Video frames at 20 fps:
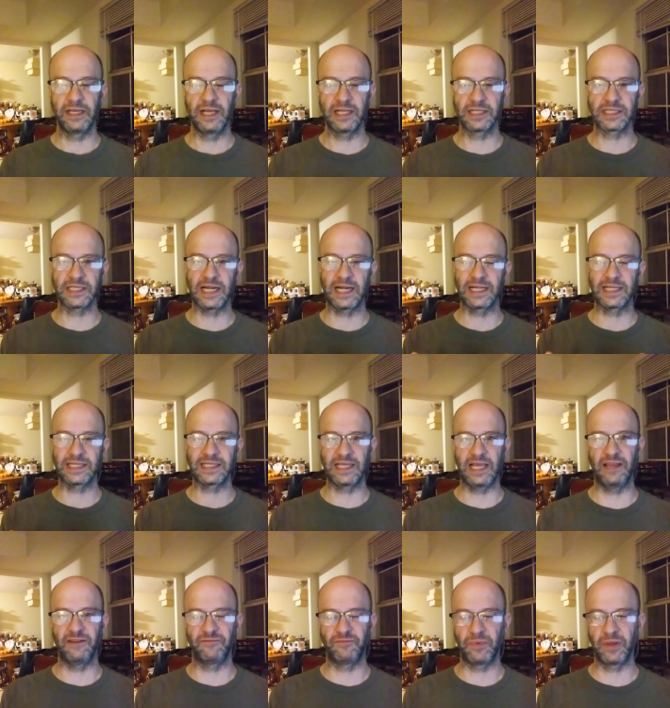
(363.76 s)
It's not
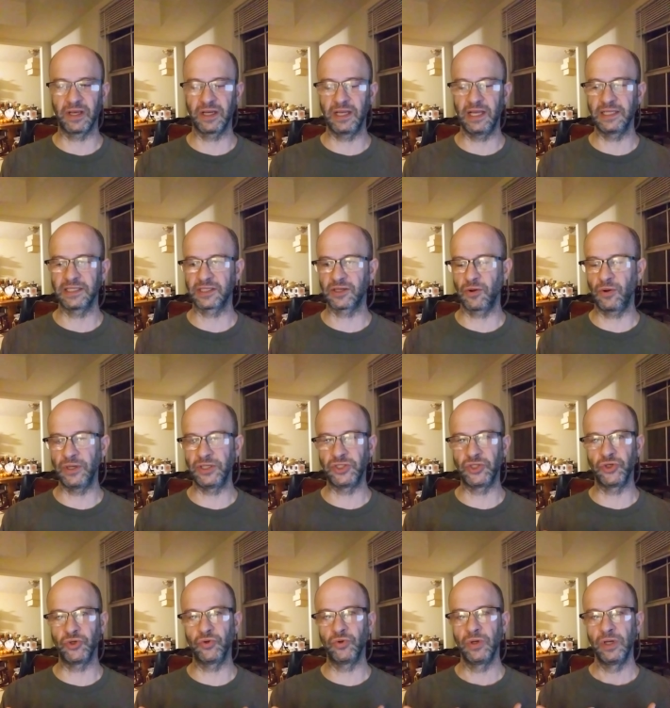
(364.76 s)
safe because it's going
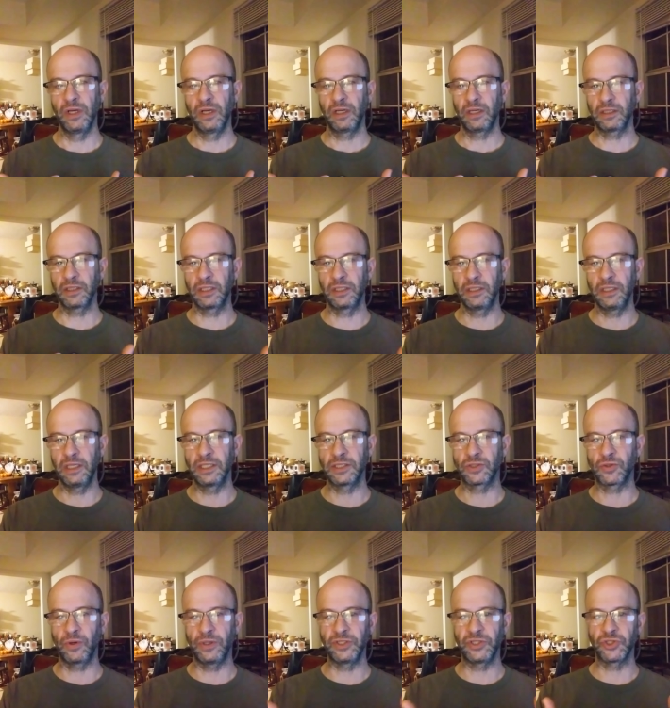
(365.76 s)
to it's
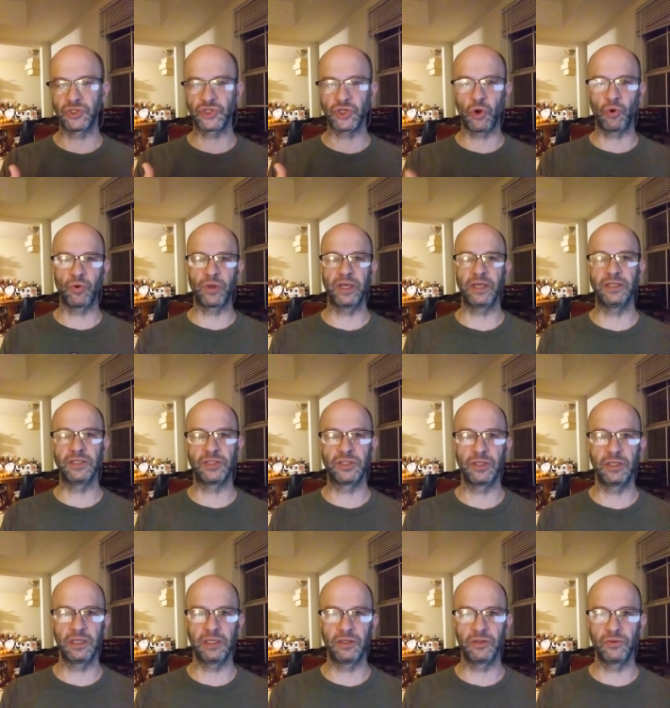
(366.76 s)
going to soak into
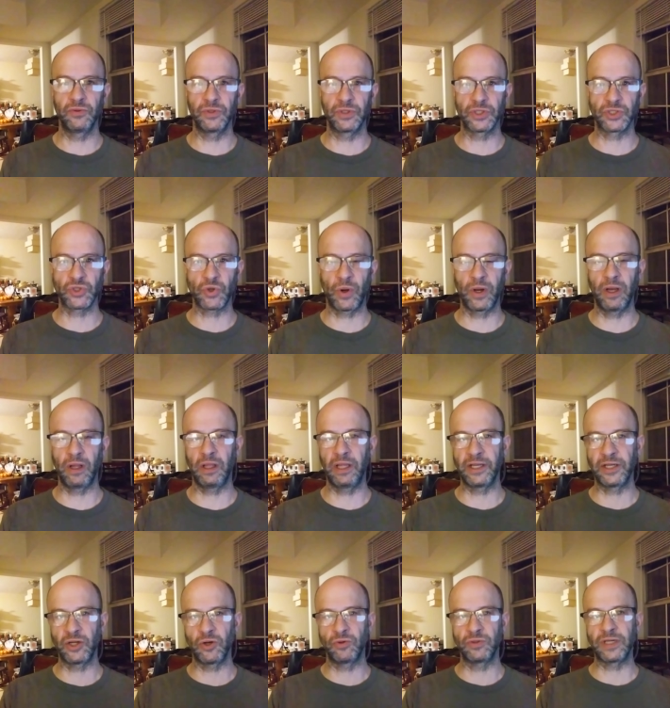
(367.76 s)
uh, the soil and
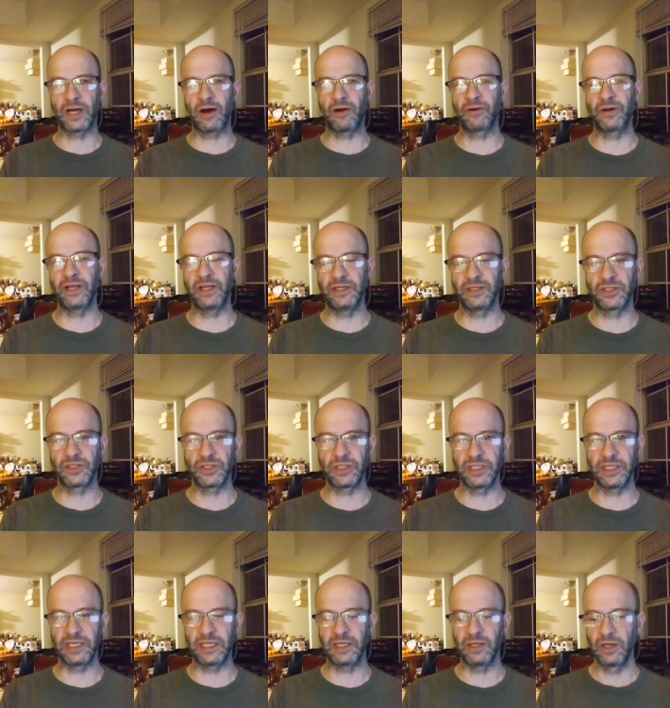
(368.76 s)
go down into
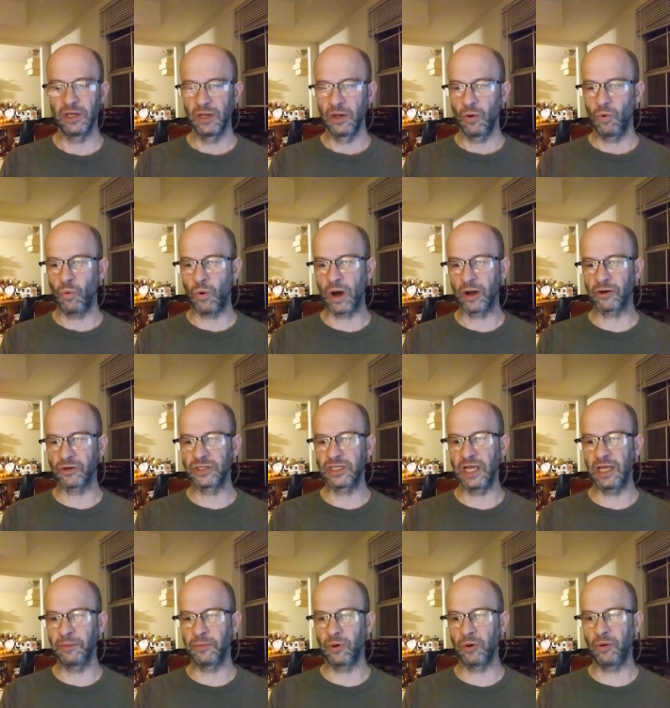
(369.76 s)
the water
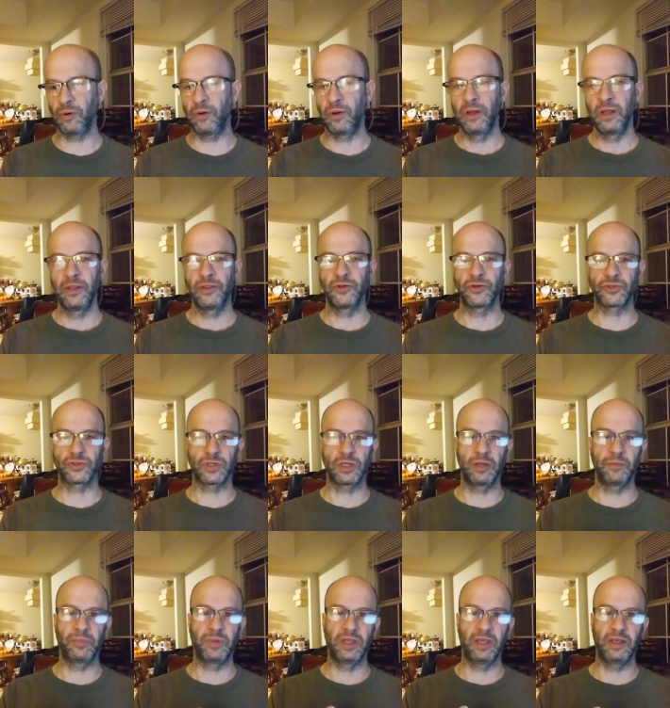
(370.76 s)
table. There's going
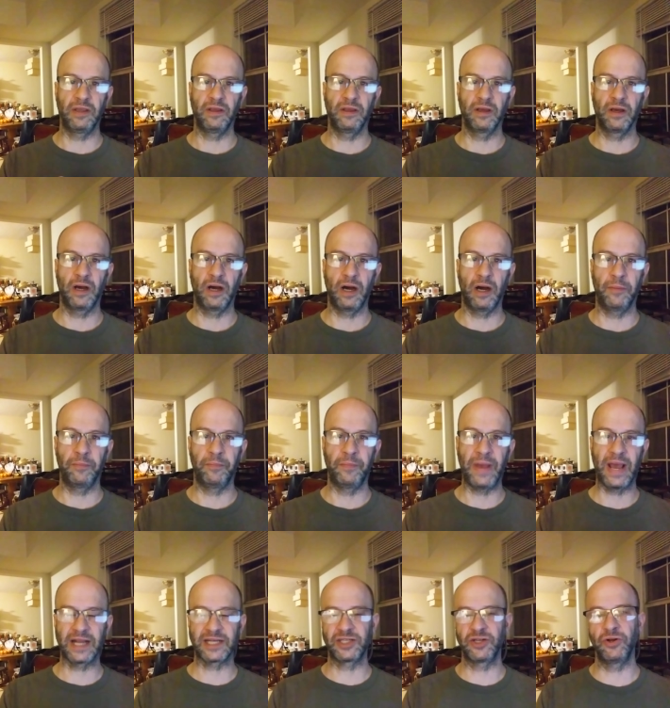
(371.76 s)
to be uh,
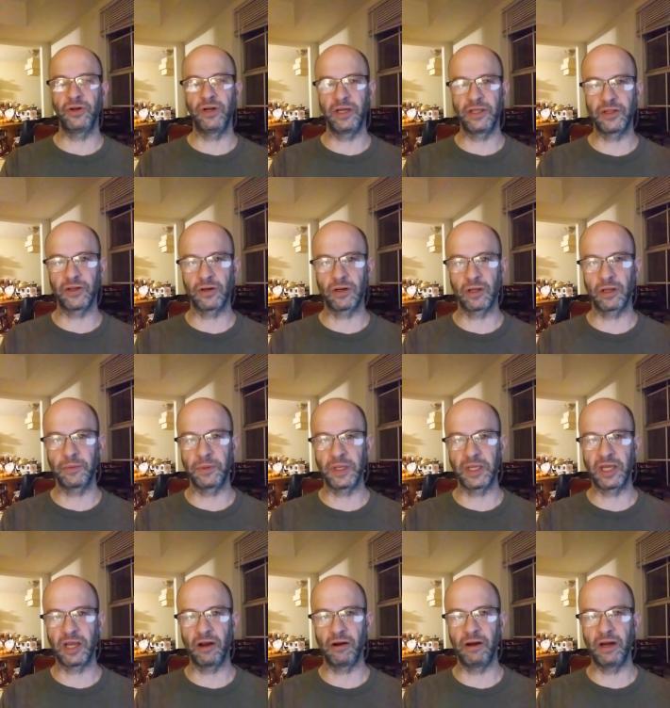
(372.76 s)
bacteria that are going to be
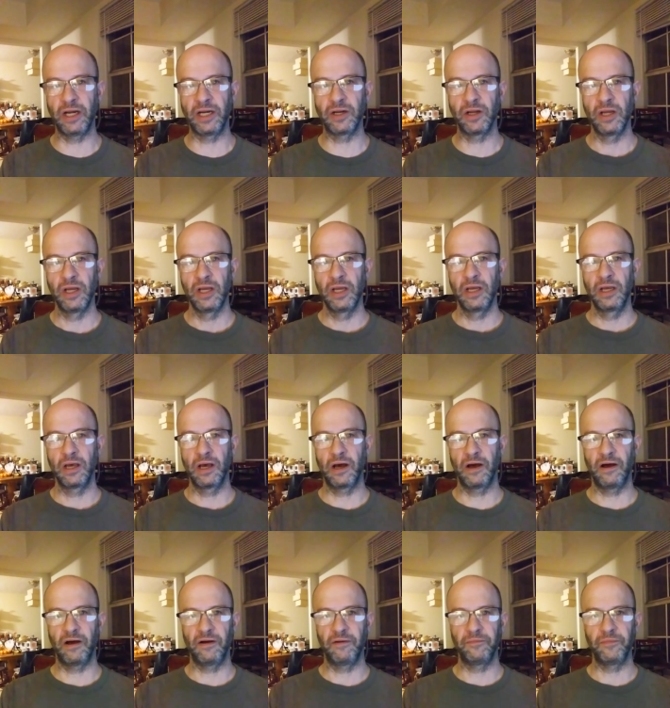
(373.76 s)
carried
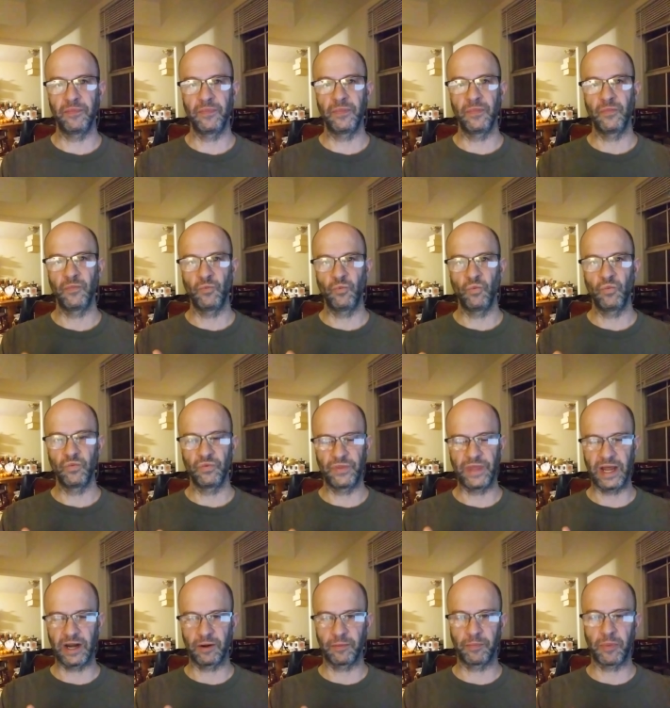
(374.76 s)
uh,
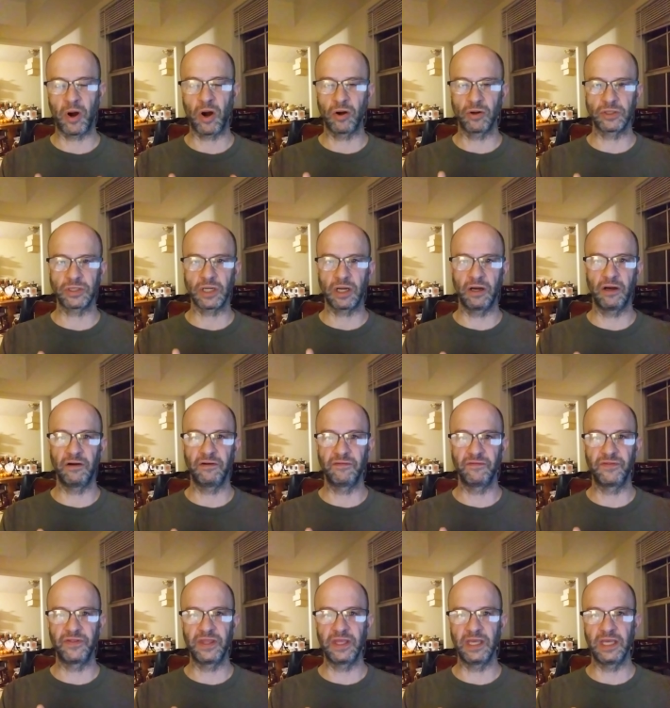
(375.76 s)
that are part of
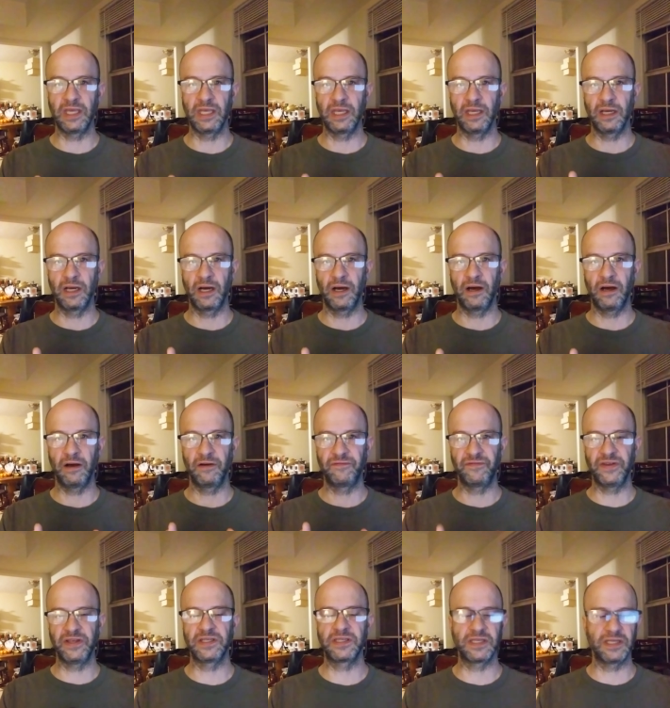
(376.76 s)
the uh,
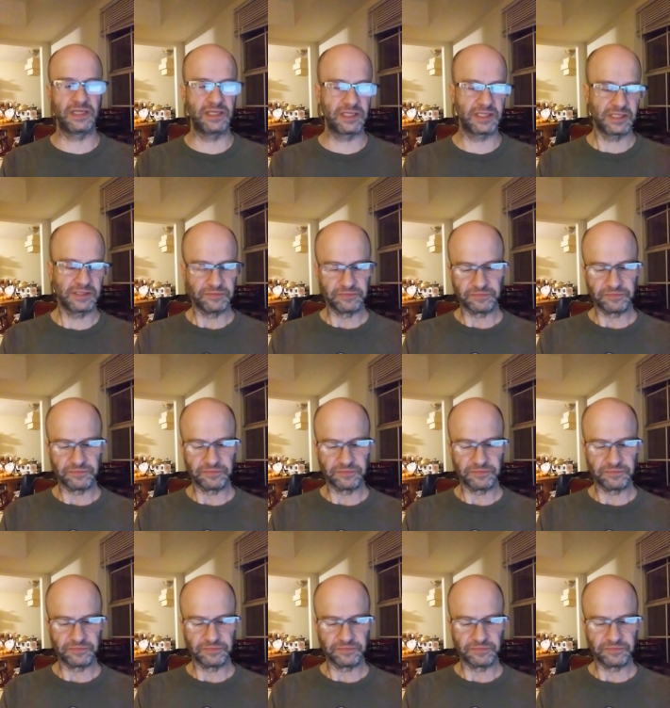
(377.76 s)
feces.